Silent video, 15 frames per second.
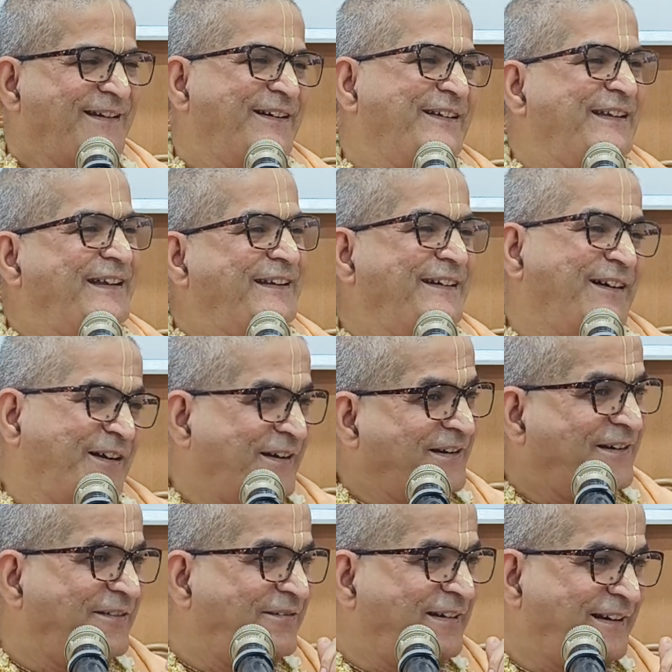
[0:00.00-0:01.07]
He got
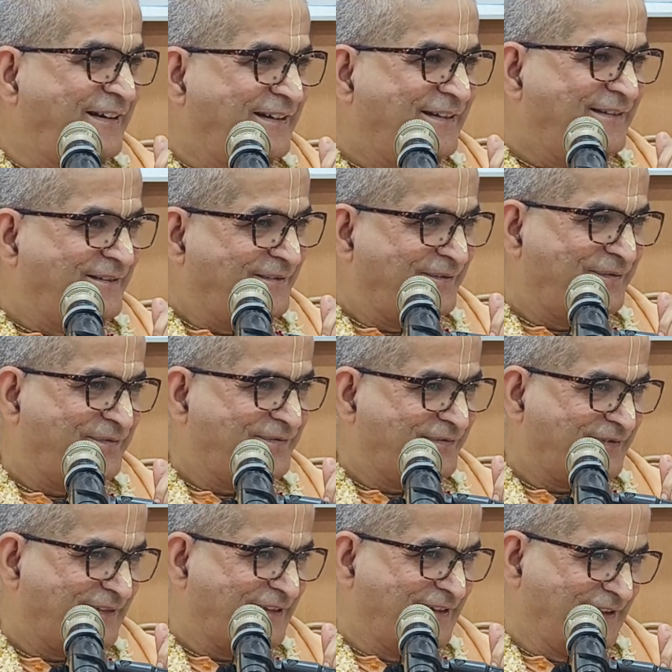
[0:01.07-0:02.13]
a girlfriend.
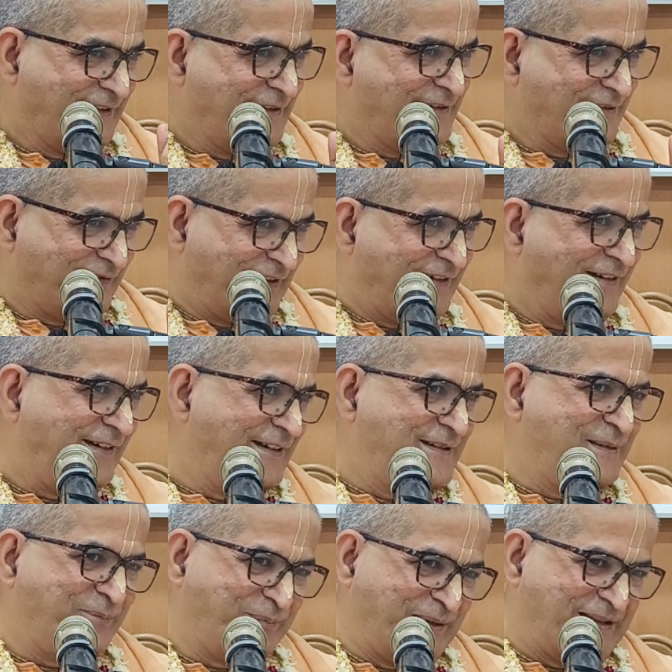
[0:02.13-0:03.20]
Yeah? One girl
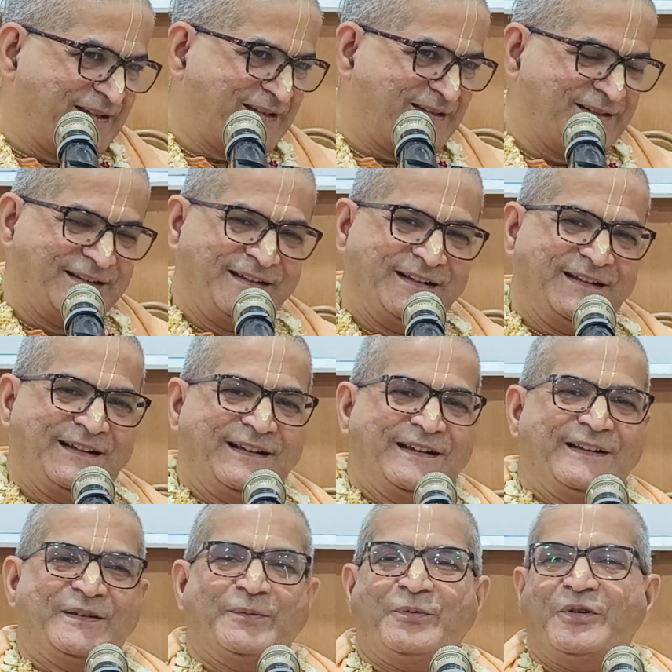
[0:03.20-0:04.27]
is impressed.
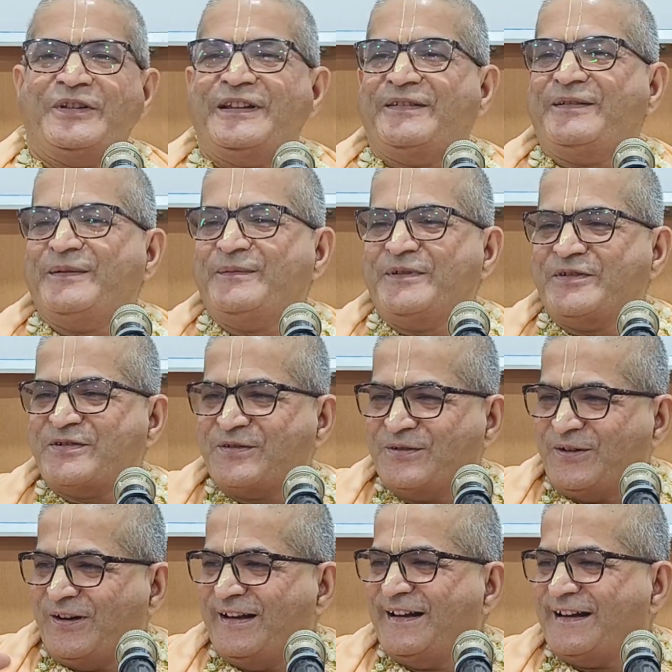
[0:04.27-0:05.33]
So both of them used
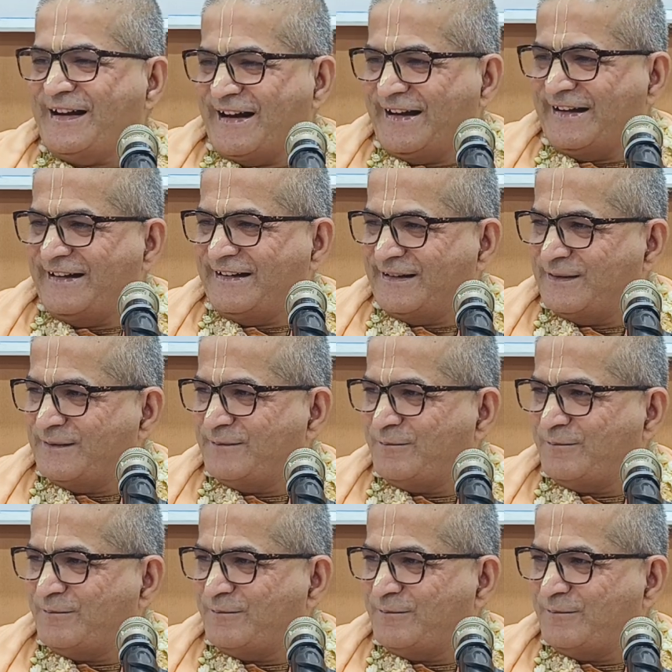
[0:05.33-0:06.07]
to go on a ride.